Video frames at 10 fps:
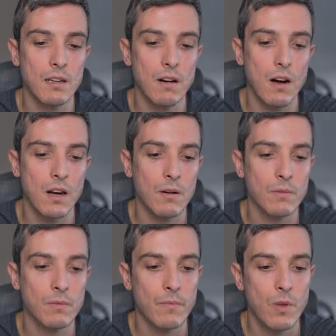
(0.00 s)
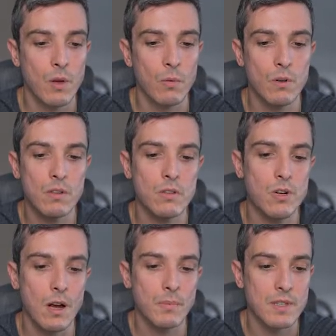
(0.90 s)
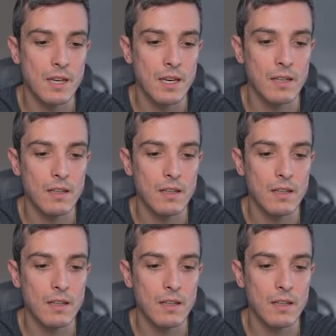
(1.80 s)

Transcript: all right, what are the drops like?